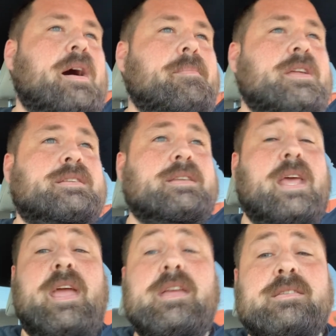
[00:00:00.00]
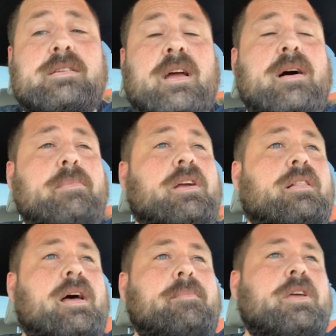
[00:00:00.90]
In today's comic
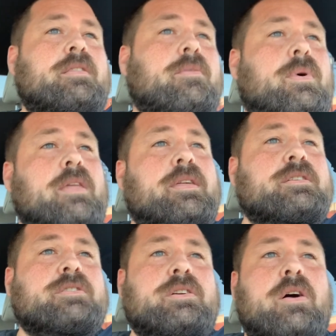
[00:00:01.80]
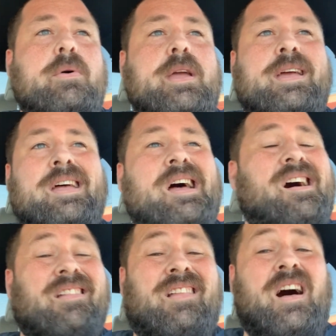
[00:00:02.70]
climate, the way things are going,
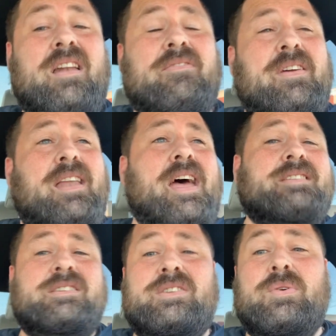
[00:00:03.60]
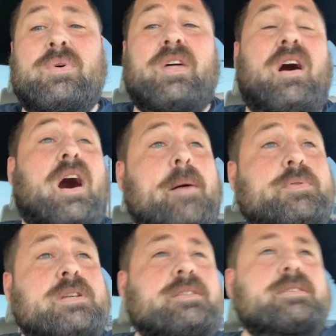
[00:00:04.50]
a lot of it has to do with
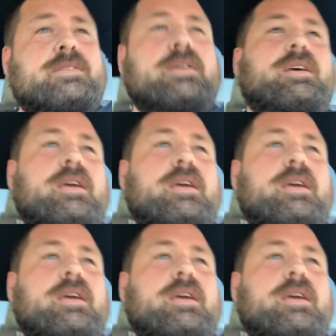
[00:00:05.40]
options.